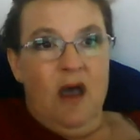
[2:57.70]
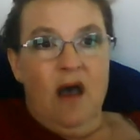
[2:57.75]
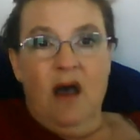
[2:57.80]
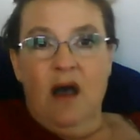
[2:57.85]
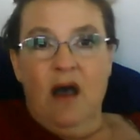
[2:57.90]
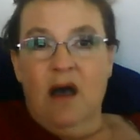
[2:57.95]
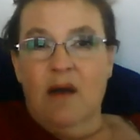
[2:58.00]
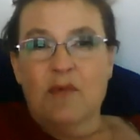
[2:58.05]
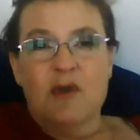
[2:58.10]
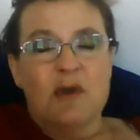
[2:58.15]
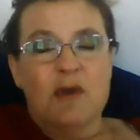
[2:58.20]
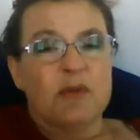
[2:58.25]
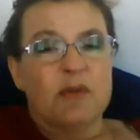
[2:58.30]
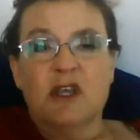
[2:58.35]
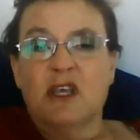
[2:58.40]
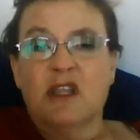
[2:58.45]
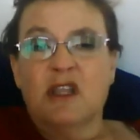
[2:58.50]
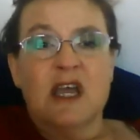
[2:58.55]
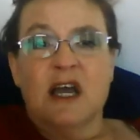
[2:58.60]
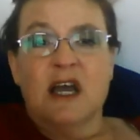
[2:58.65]

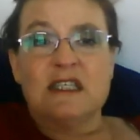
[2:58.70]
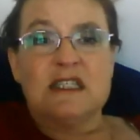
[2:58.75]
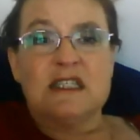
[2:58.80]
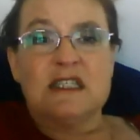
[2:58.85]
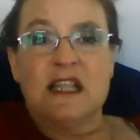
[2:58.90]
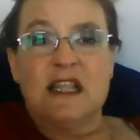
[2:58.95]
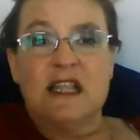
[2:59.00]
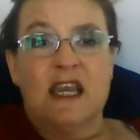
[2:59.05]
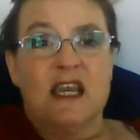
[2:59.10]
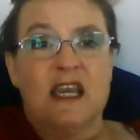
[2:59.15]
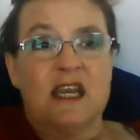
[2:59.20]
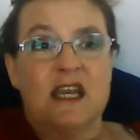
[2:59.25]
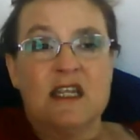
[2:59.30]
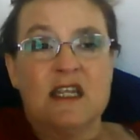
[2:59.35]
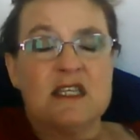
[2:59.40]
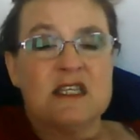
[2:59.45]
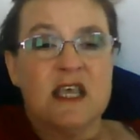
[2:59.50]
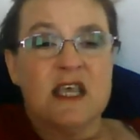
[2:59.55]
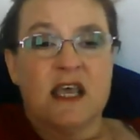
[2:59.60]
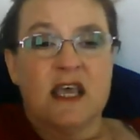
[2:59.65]
completely isolated and
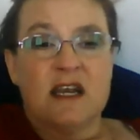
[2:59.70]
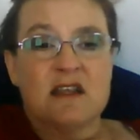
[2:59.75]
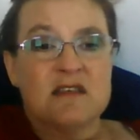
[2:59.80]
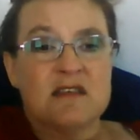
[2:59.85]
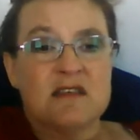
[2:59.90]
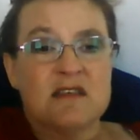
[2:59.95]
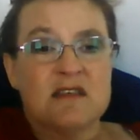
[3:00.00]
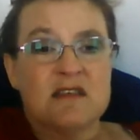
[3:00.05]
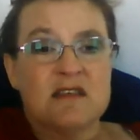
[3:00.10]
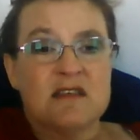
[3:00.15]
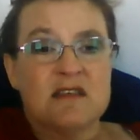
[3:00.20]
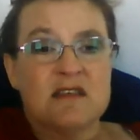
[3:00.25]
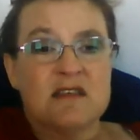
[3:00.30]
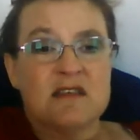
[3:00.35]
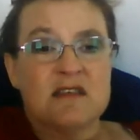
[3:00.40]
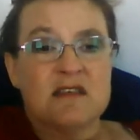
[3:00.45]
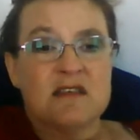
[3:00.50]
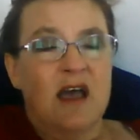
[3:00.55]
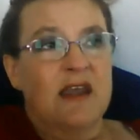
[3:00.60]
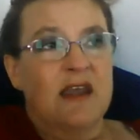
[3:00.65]
set aside.
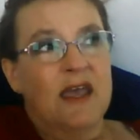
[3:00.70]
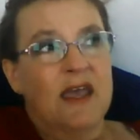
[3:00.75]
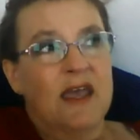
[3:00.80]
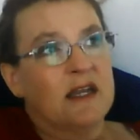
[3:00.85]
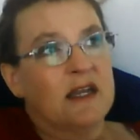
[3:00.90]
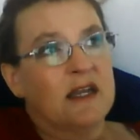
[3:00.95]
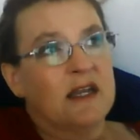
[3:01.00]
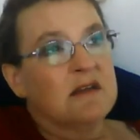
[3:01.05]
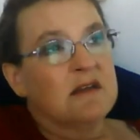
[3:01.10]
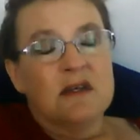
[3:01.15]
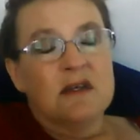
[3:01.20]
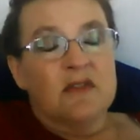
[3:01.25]
And